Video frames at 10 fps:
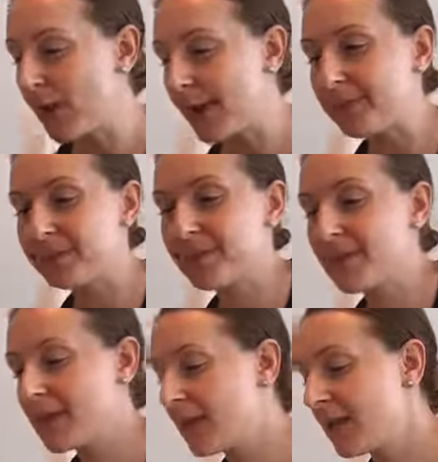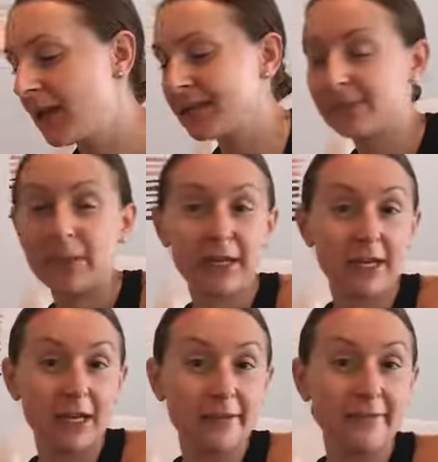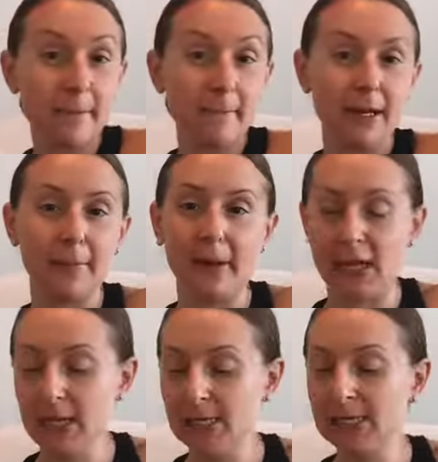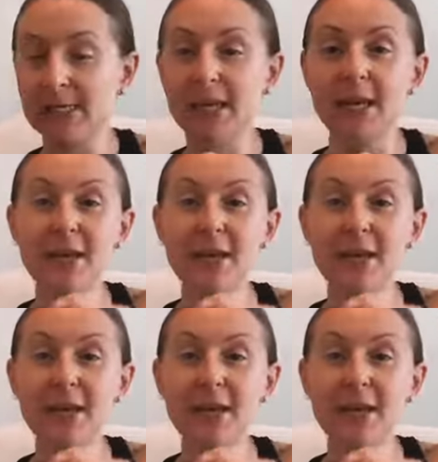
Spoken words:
Okay, speaking of bug bites,